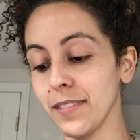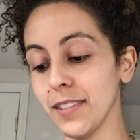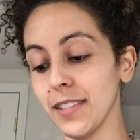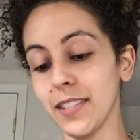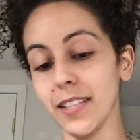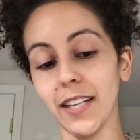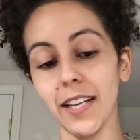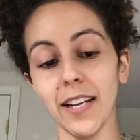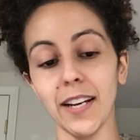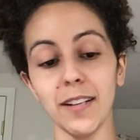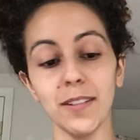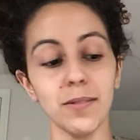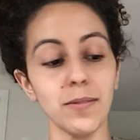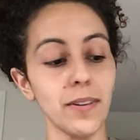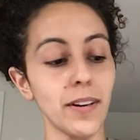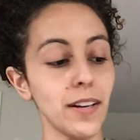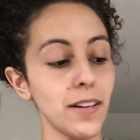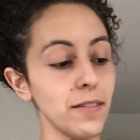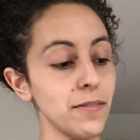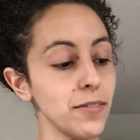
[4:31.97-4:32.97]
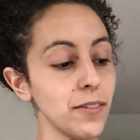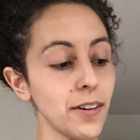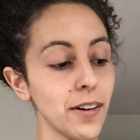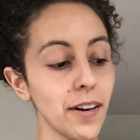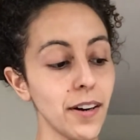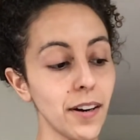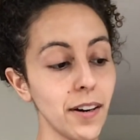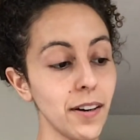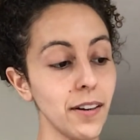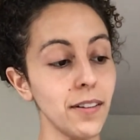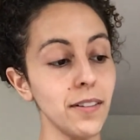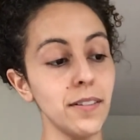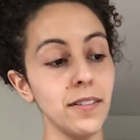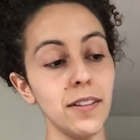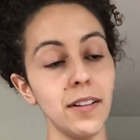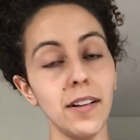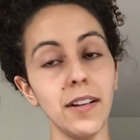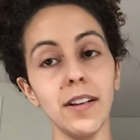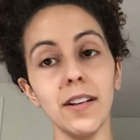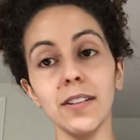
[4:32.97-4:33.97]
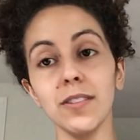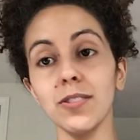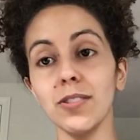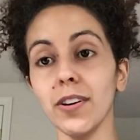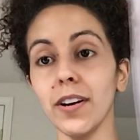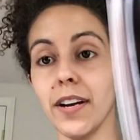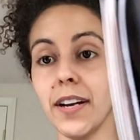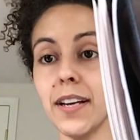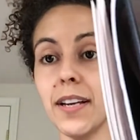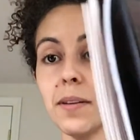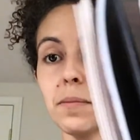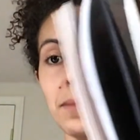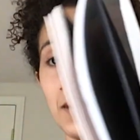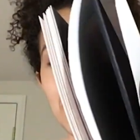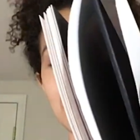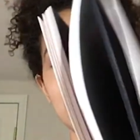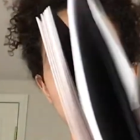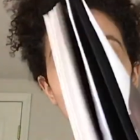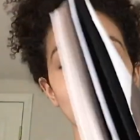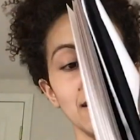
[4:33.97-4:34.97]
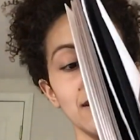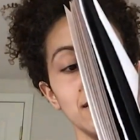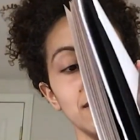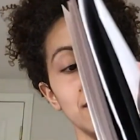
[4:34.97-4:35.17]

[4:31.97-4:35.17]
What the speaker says: to get us ready for our drawing and painting,